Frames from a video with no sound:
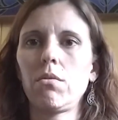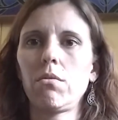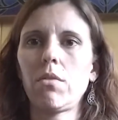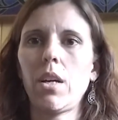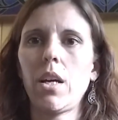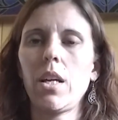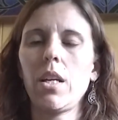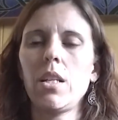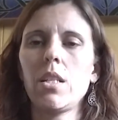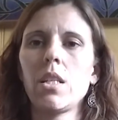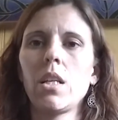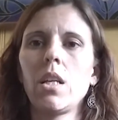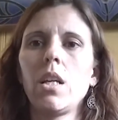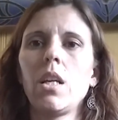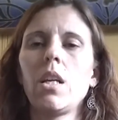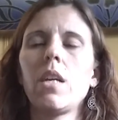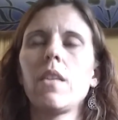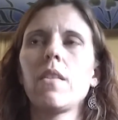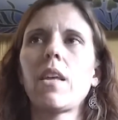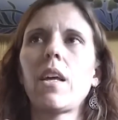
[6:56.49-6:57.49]
right?
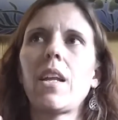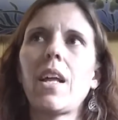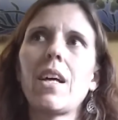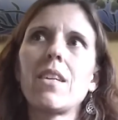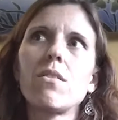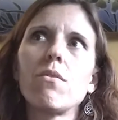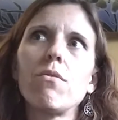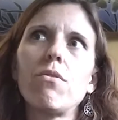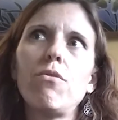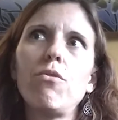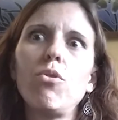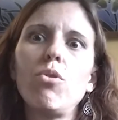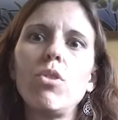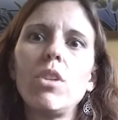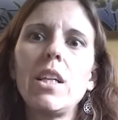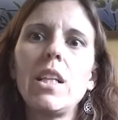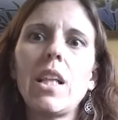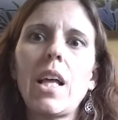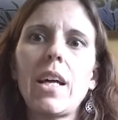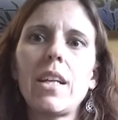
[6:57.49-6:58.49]
That it hasn't
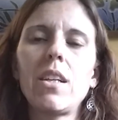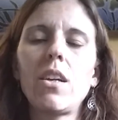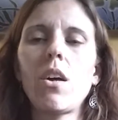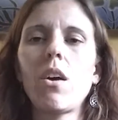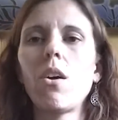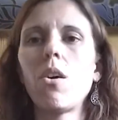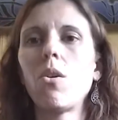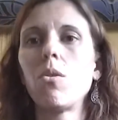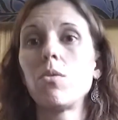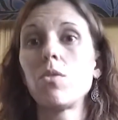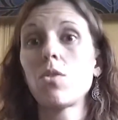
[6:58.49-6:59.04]
fully let go.